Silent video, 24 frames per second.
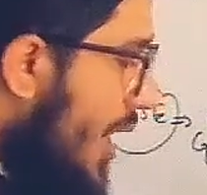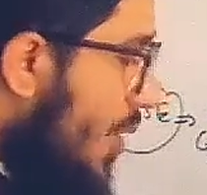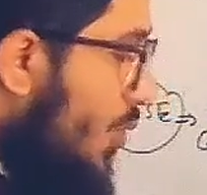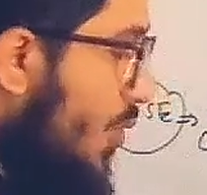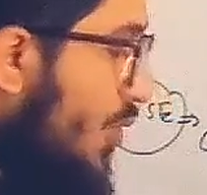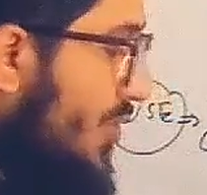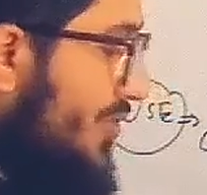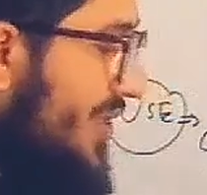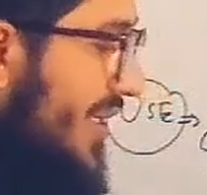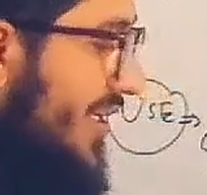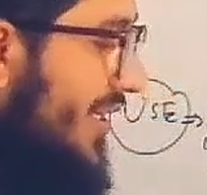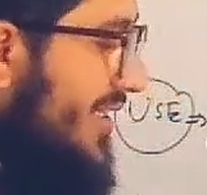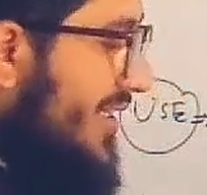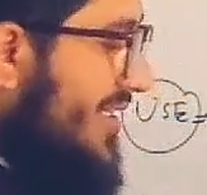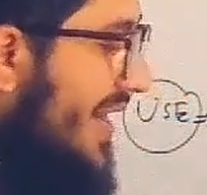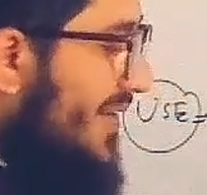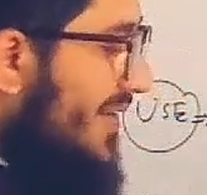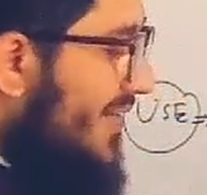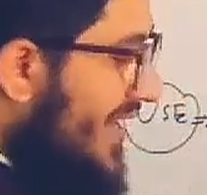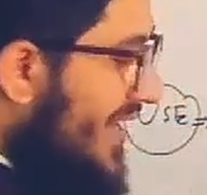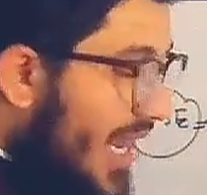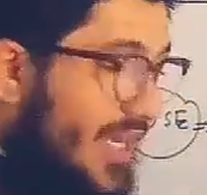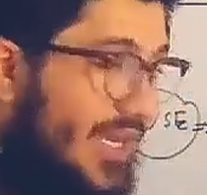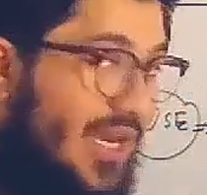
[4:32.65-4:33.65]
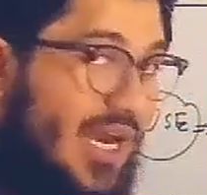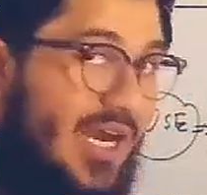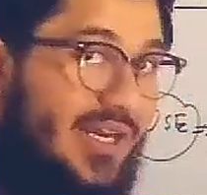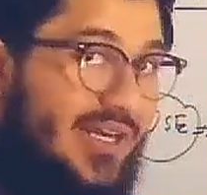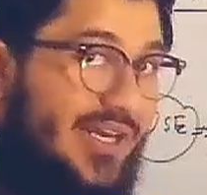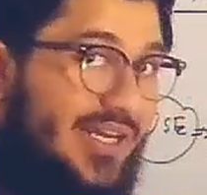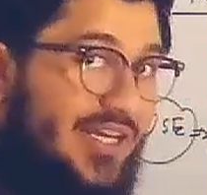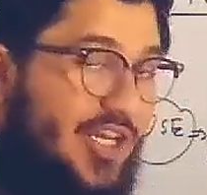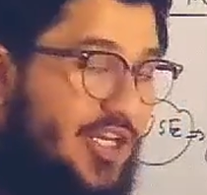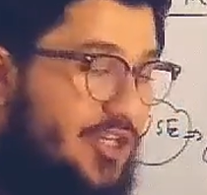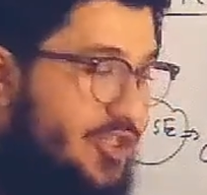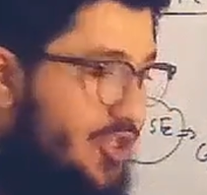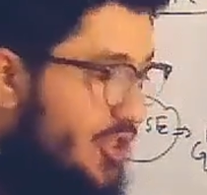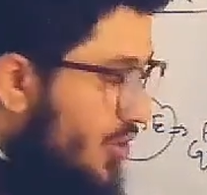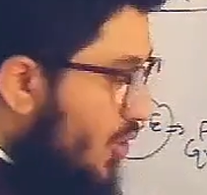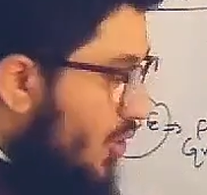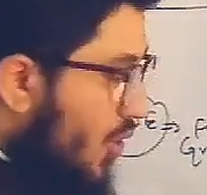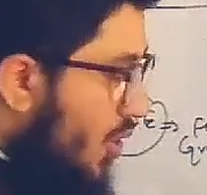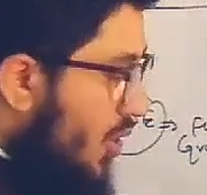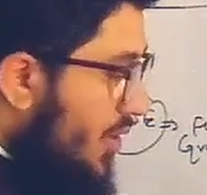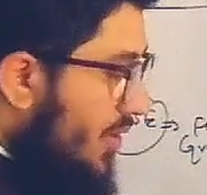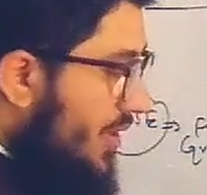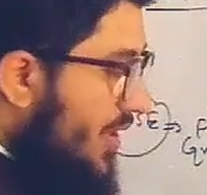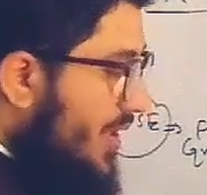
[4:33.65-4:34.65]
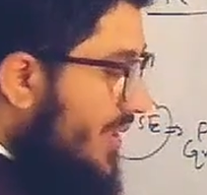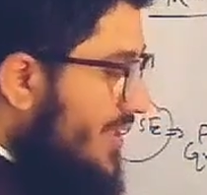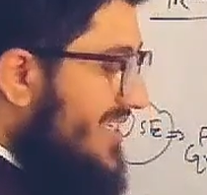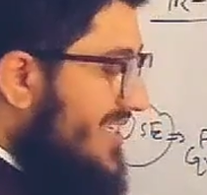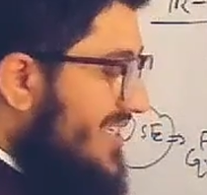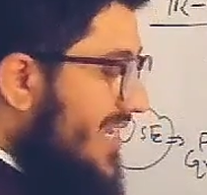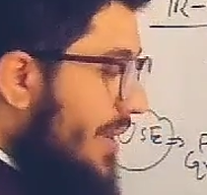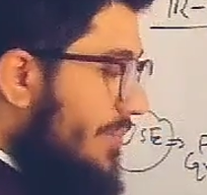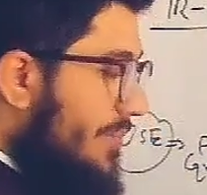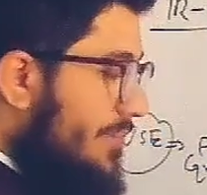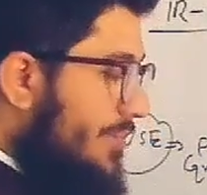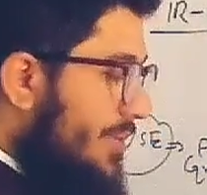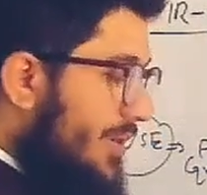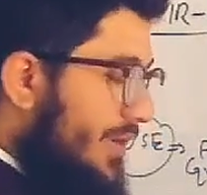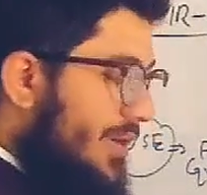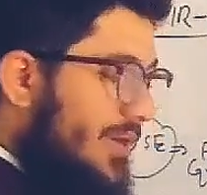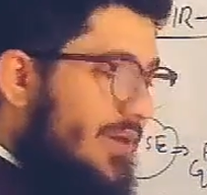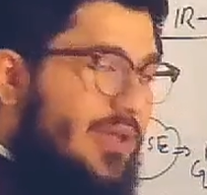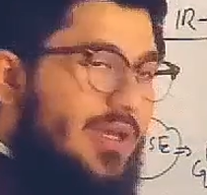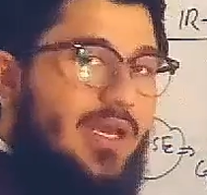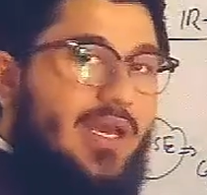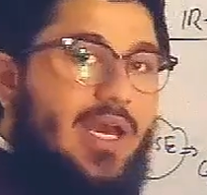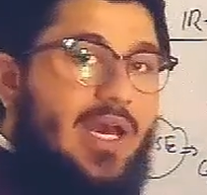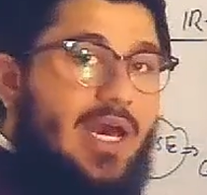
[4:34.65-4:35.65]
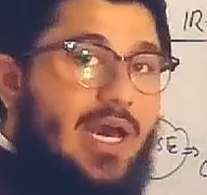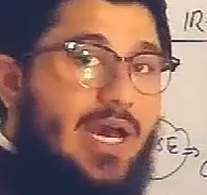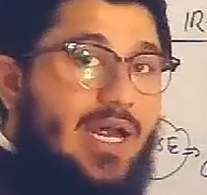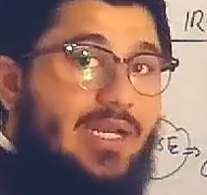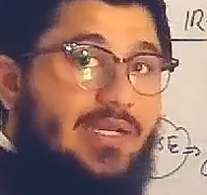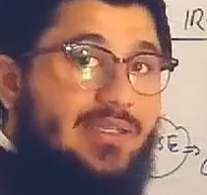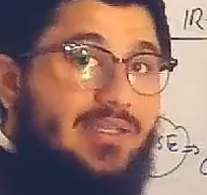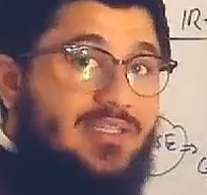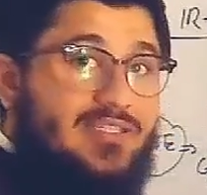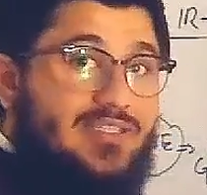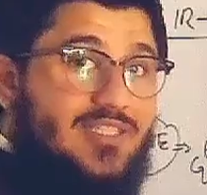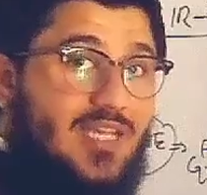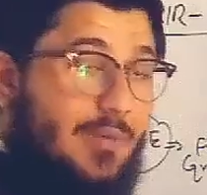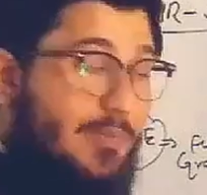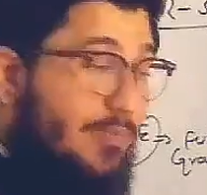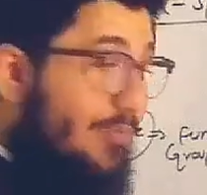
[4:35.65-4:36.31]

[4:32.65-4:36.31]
Now we will target the IR radiation on the sample, and the